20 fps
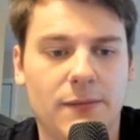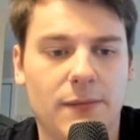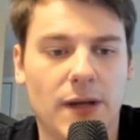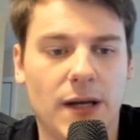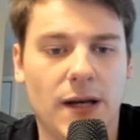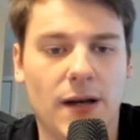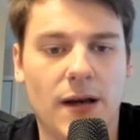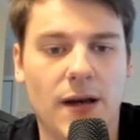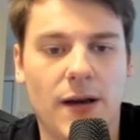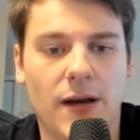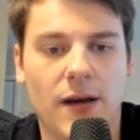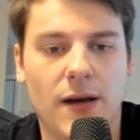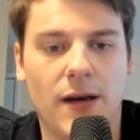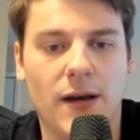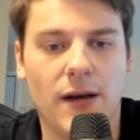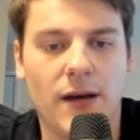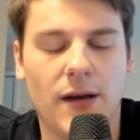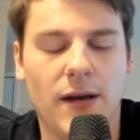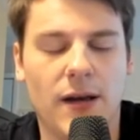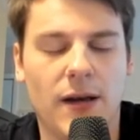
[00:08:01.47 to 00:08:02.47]
uh,
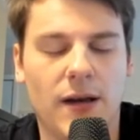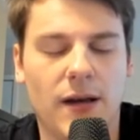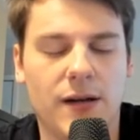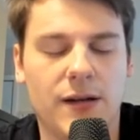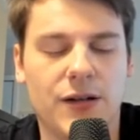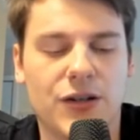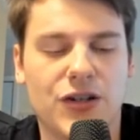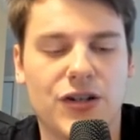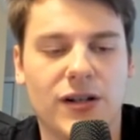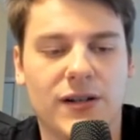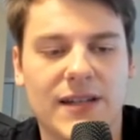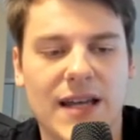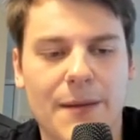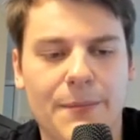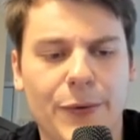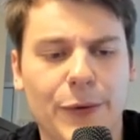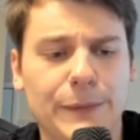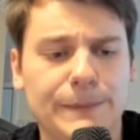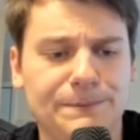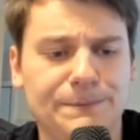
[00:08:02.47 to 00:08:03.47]
uh, an additional
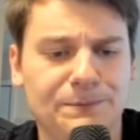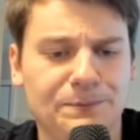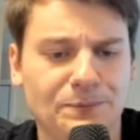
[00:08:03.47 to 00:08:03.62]
tempo.